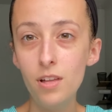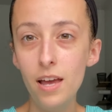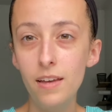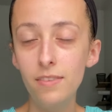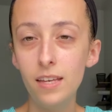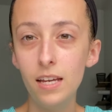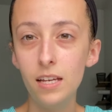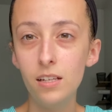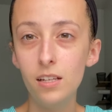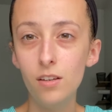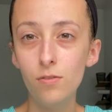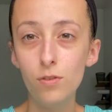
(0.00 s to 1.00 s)
And then
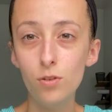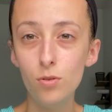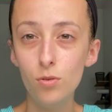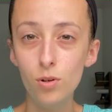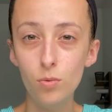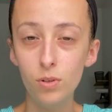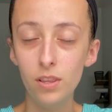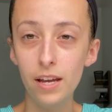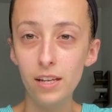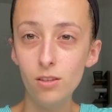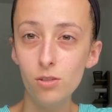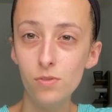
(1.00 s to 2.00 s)
if you would
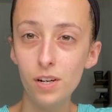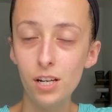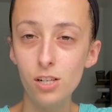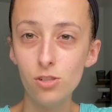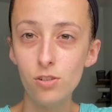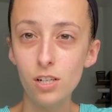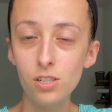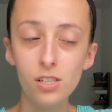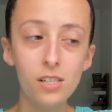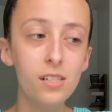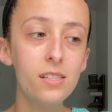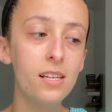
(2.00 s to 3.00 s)
like those written
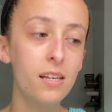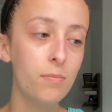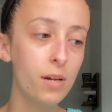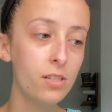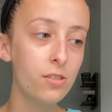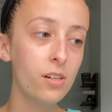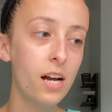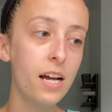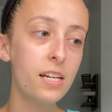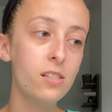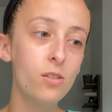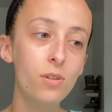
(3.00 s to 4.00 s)
instructions and picture
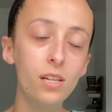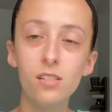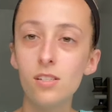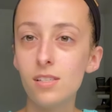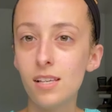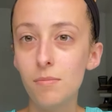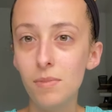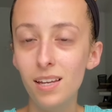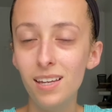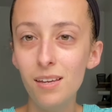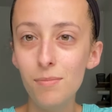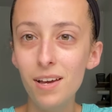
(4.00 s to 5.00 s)
guides, you can just send me an
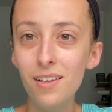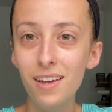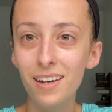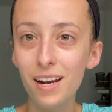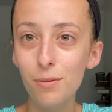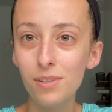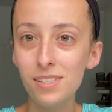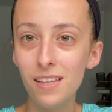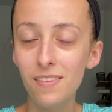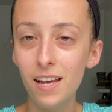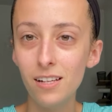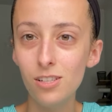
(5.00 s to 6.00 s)
email and I will send
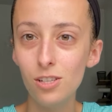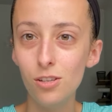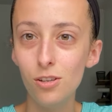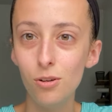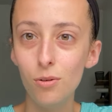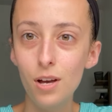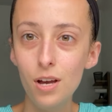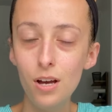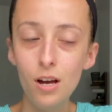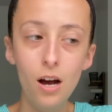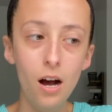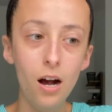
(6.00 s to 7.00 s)
that to you
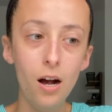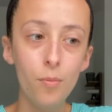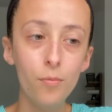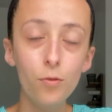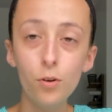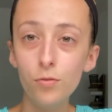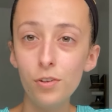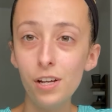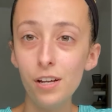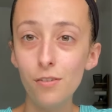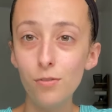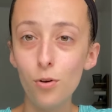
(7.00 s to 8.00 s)
um, for free,
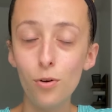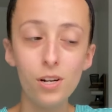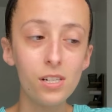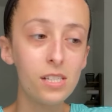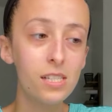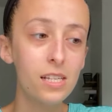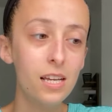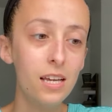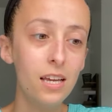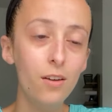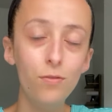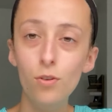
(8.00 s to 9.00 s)
of course,
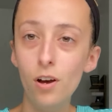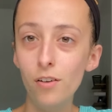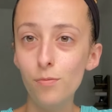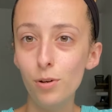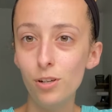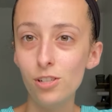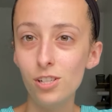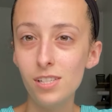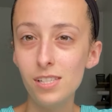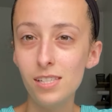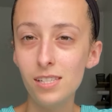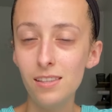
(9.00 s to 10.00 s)
if you have
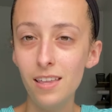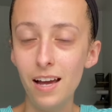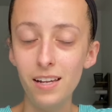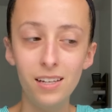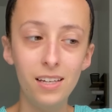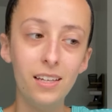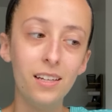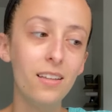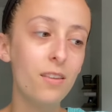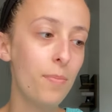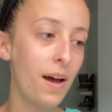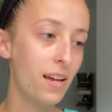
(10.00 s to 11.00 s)
purchased that in the
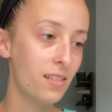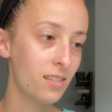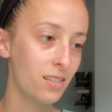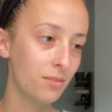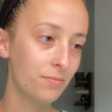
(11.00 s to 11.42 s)
past.